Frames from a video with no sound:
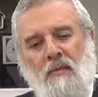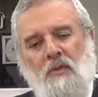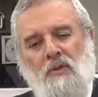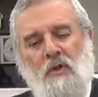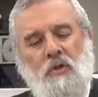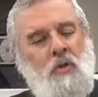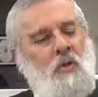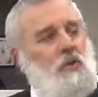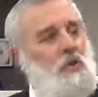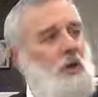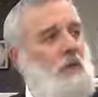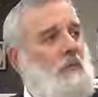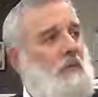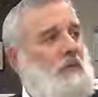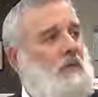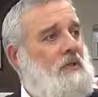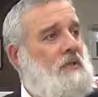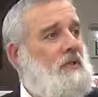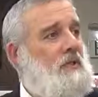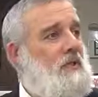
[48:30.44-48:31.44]
So the
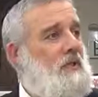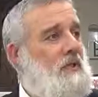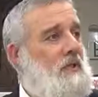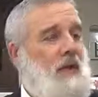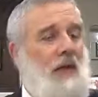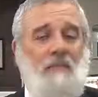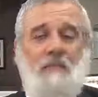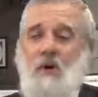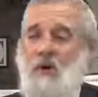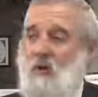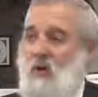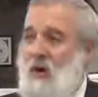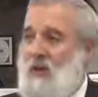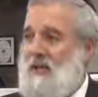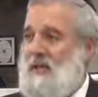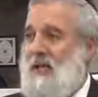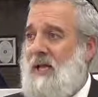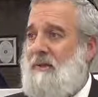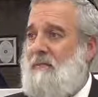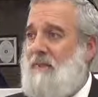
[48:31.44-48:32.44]
Germans came
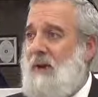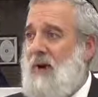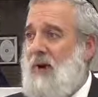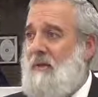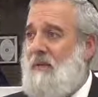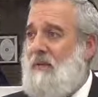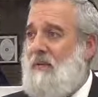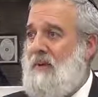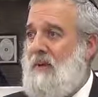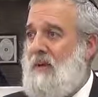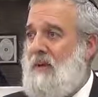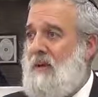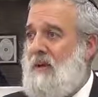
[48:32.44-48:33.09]
across that pipe,